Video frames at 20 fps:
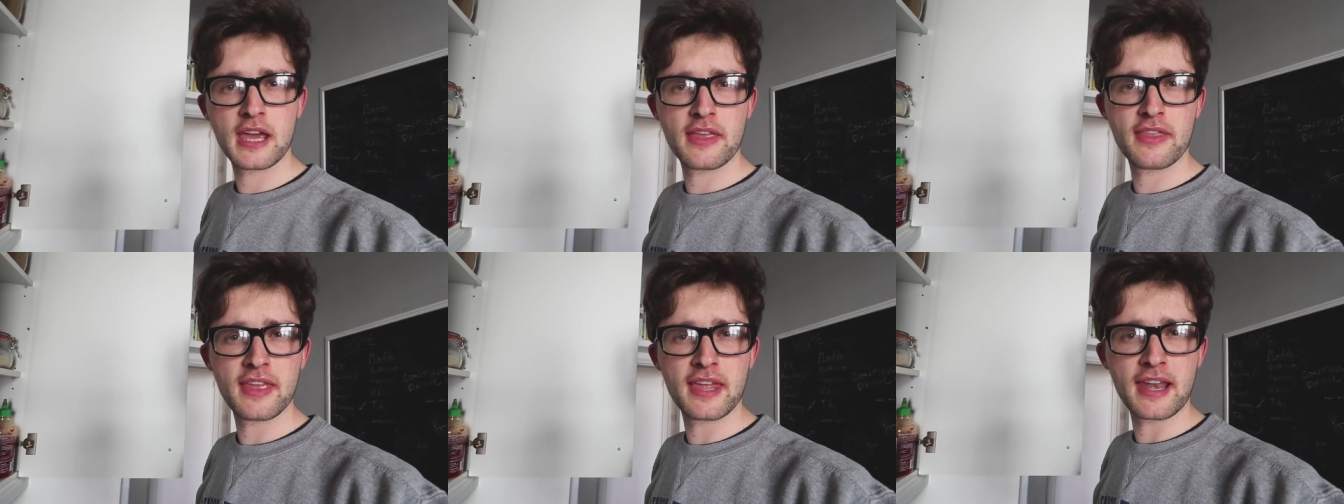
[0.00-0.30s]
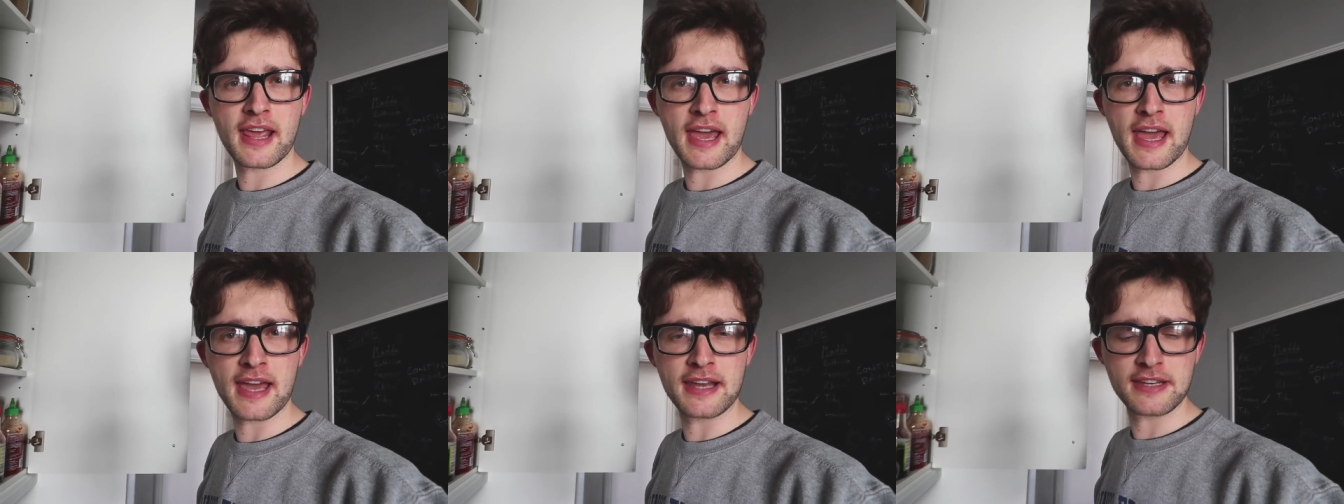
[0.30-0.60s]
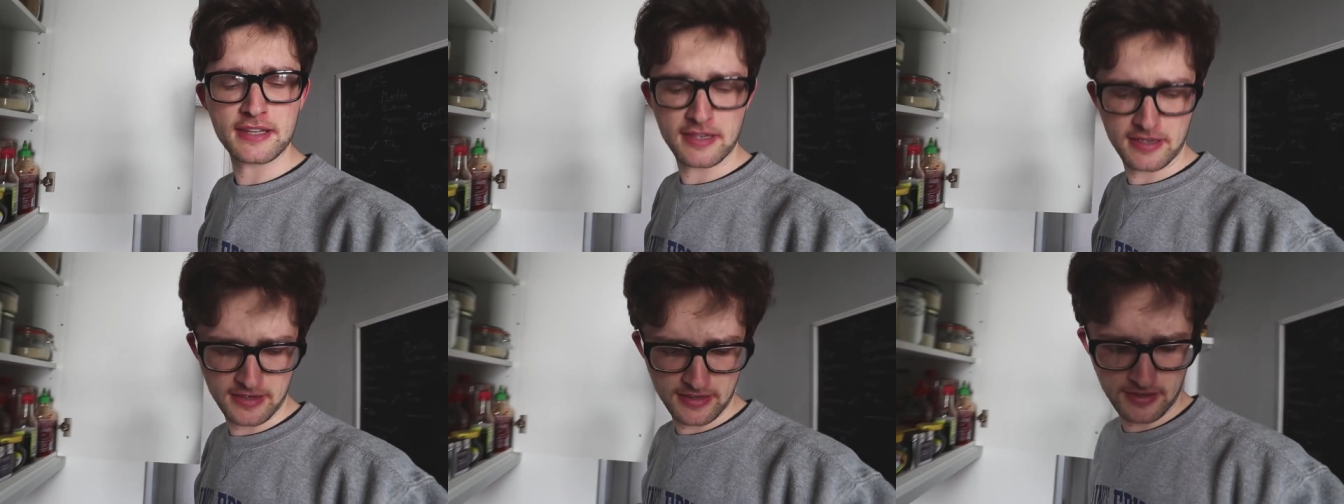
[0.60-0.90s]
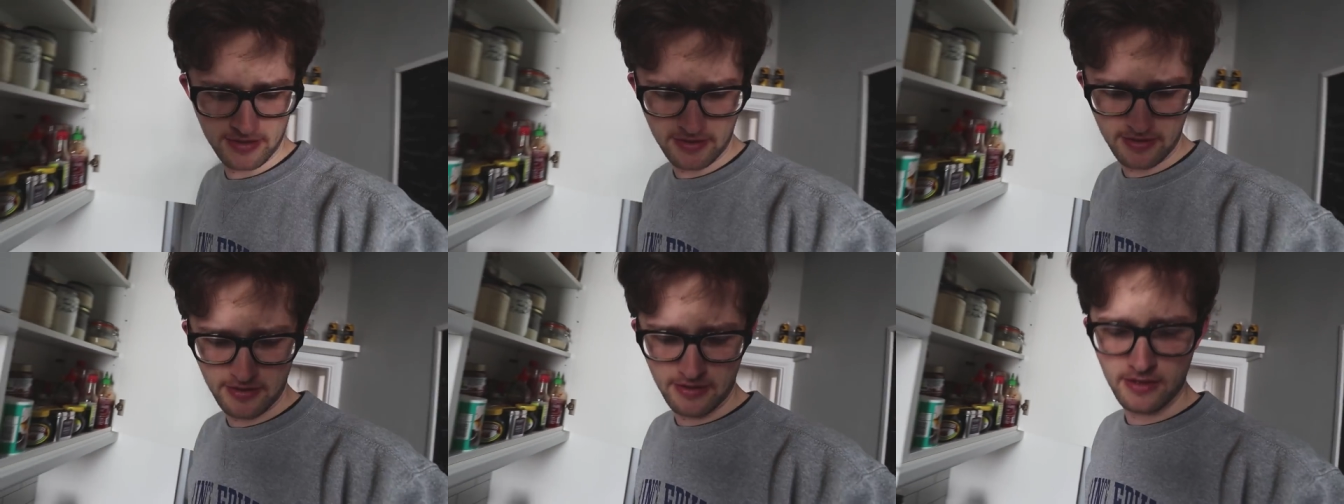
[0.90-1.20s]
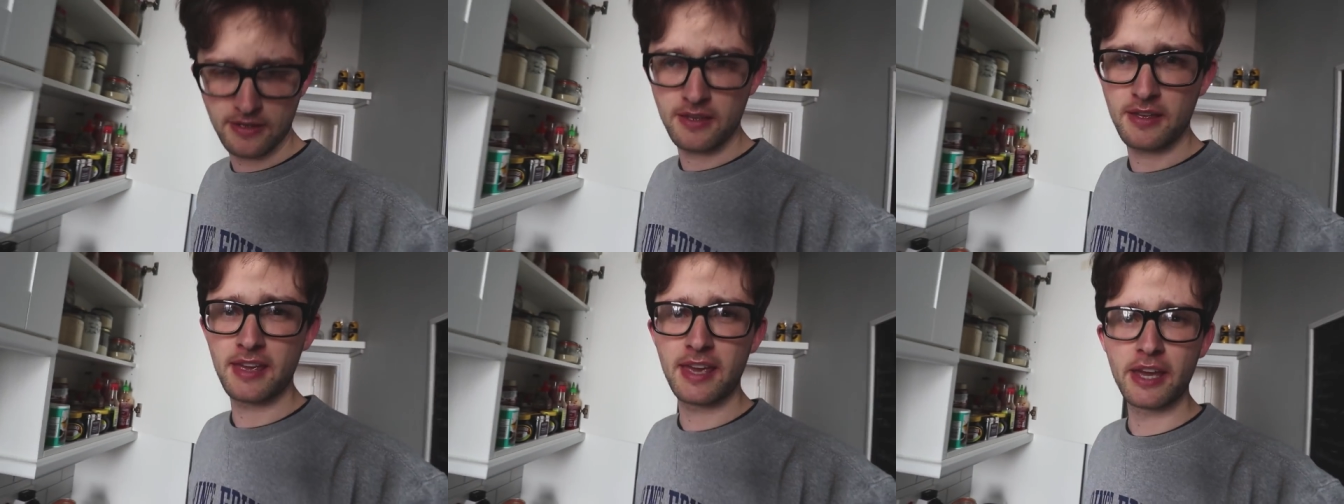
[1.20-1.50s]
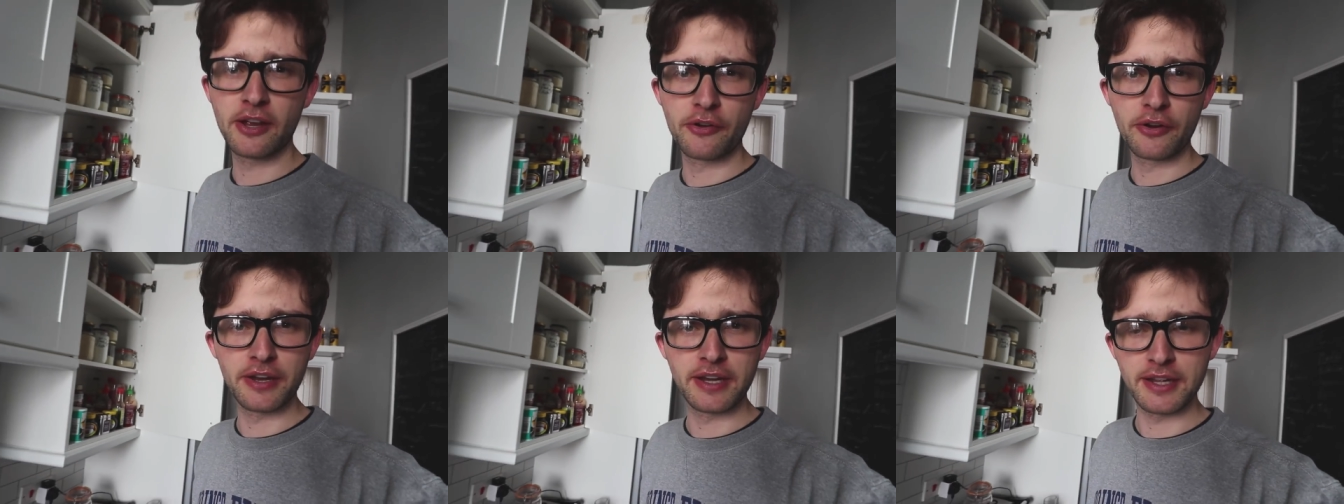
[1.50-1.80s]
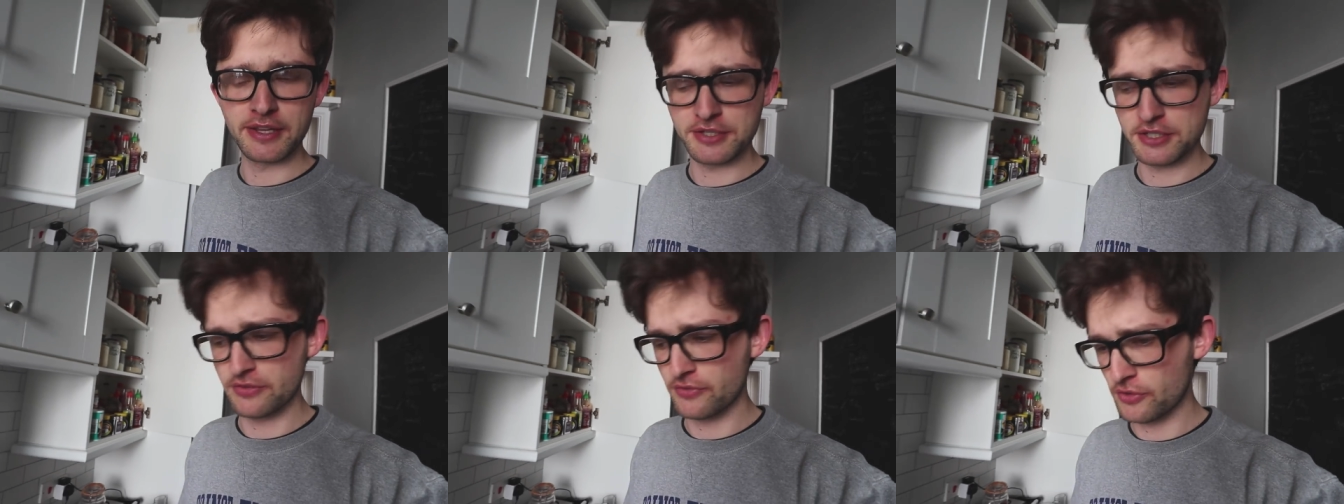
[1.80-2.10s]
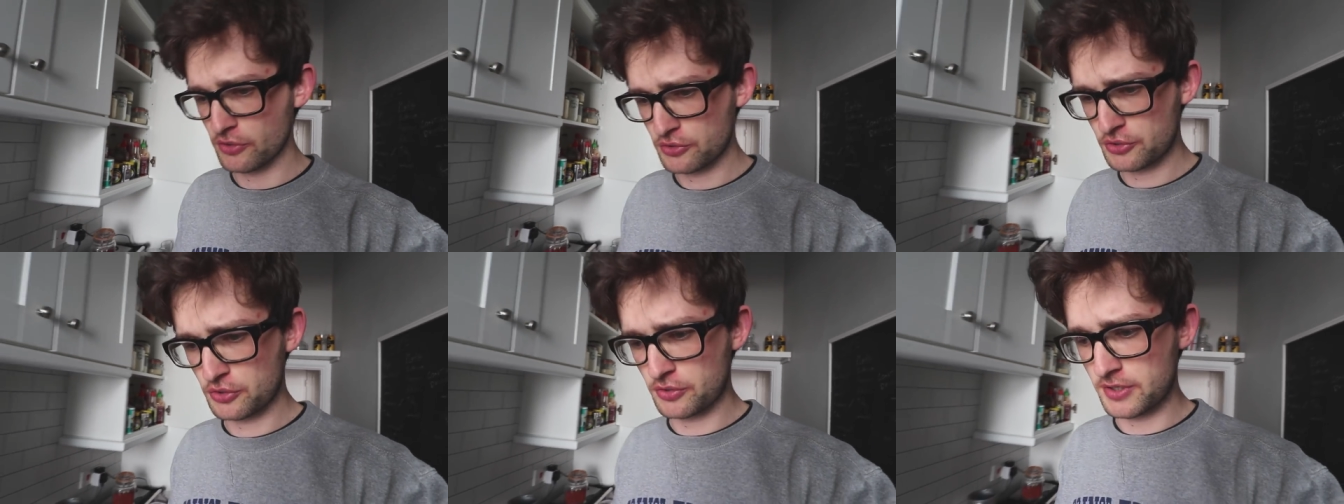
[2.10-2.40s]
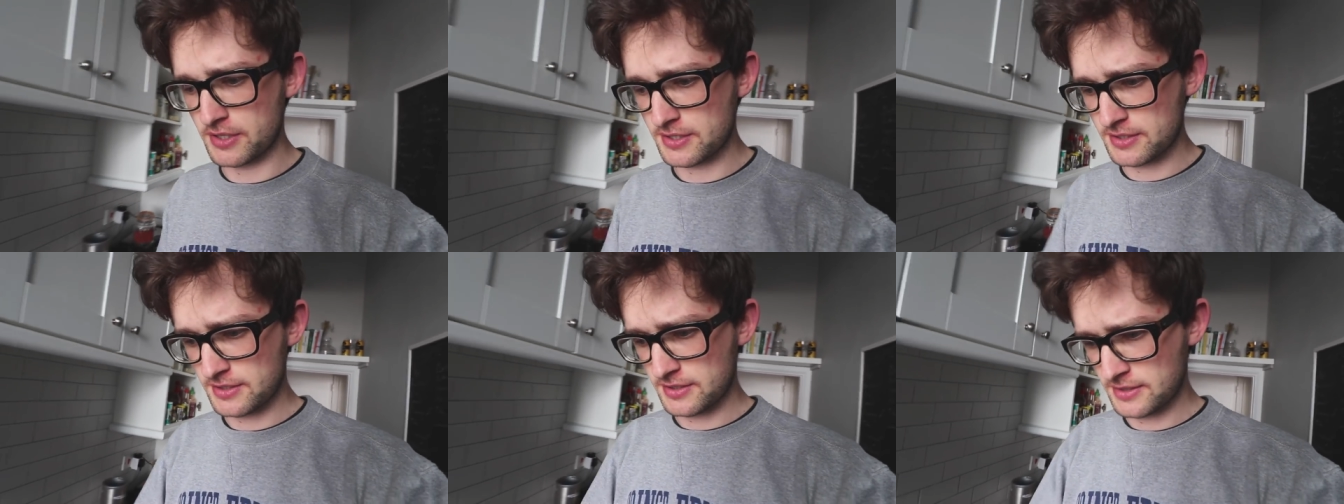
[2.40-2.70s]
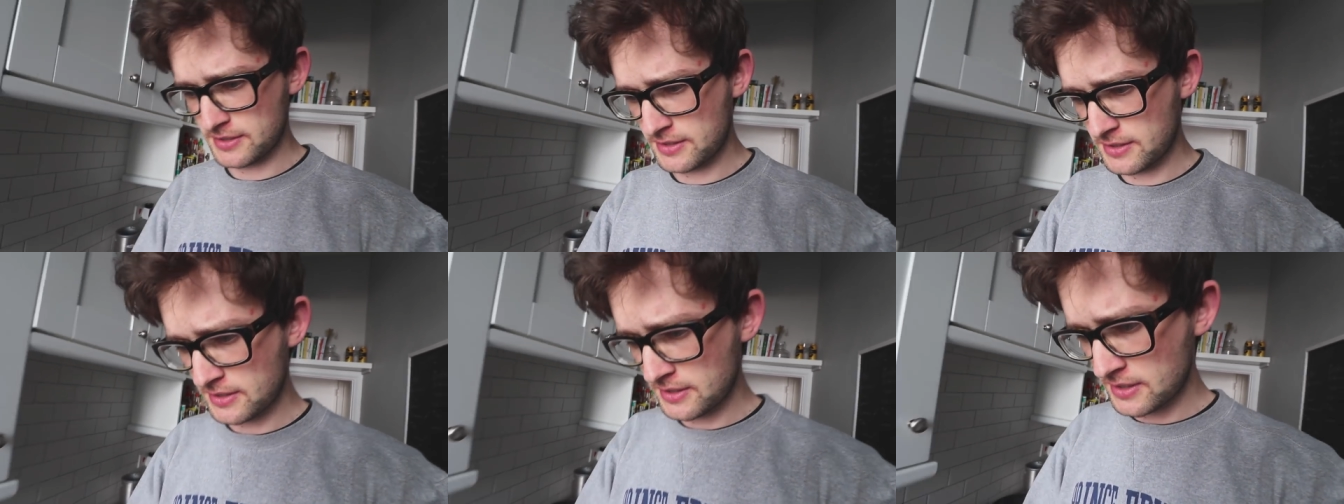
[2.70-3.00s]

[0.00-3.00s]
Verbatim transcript: And then add ingredients of your choice.